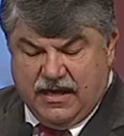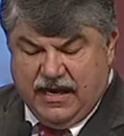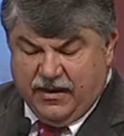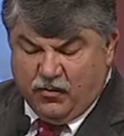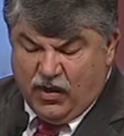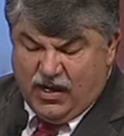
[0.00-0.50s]

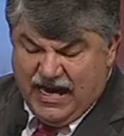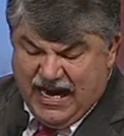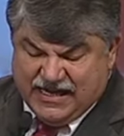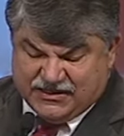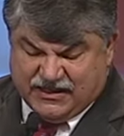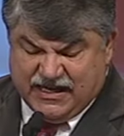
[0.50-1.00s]
And we're
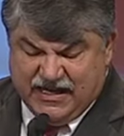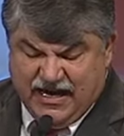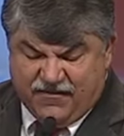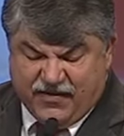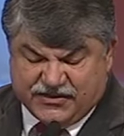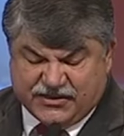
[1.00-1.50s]
asking
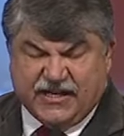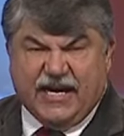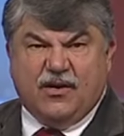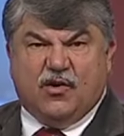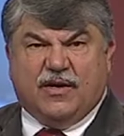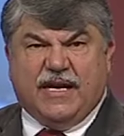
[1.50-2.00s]
every
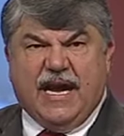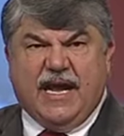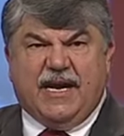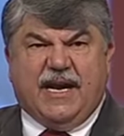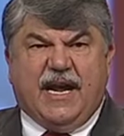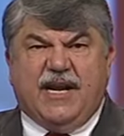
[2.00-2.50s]
single
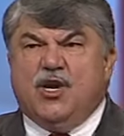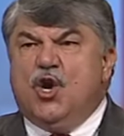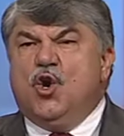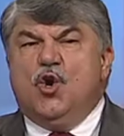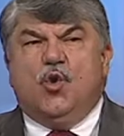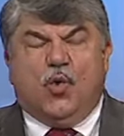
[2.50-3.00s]
candidate
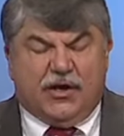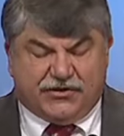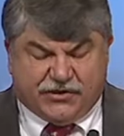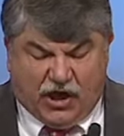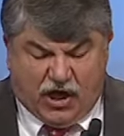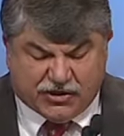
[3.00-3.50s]
who
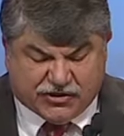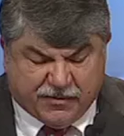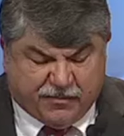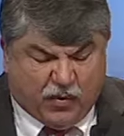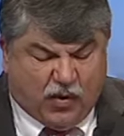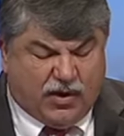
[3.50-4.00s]
wants our
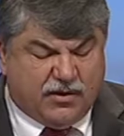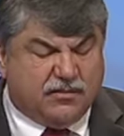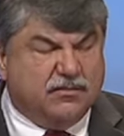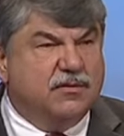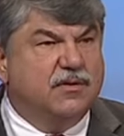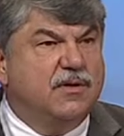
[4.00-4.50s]
support
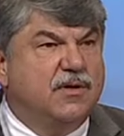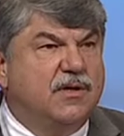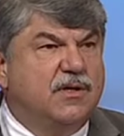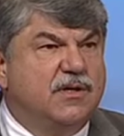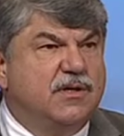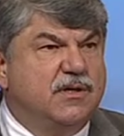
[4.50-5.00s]

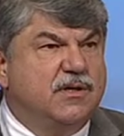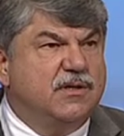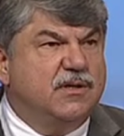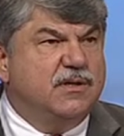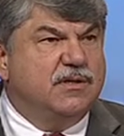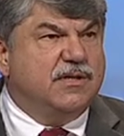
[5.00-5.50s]

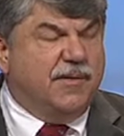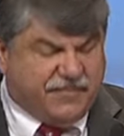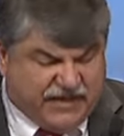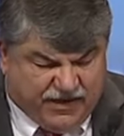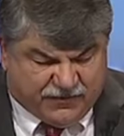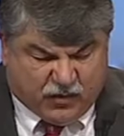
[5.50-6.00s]
some
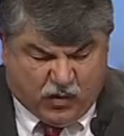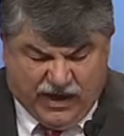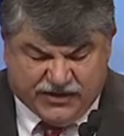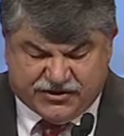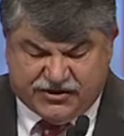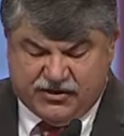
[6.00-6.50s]
tough
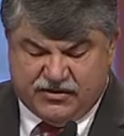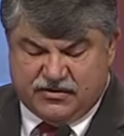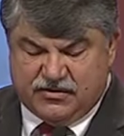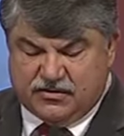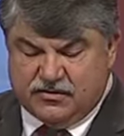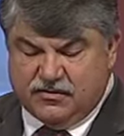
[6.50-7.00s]

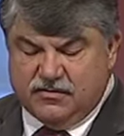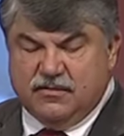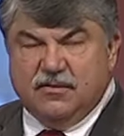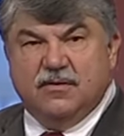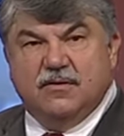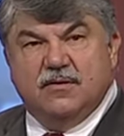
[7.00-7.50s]
questions.
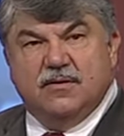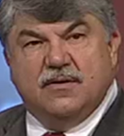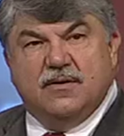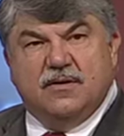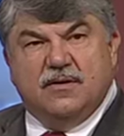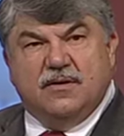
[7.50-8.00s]

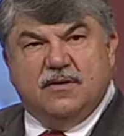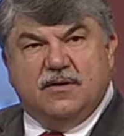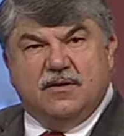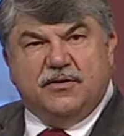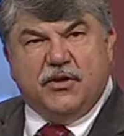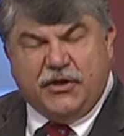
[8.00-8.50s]

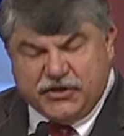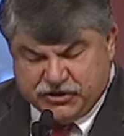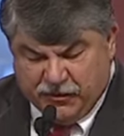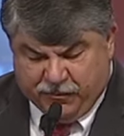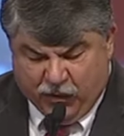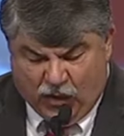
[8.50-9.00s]
Do you
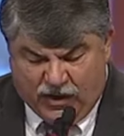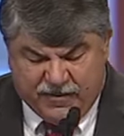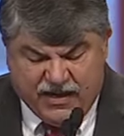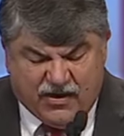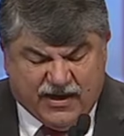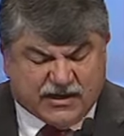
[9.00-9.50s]
support
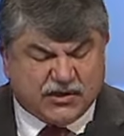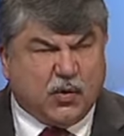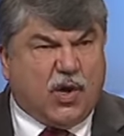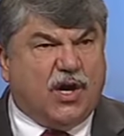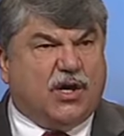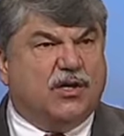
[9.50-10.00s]
America's
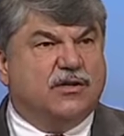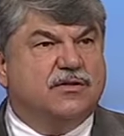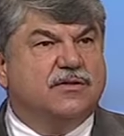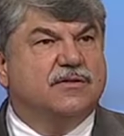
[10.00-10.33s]
workers?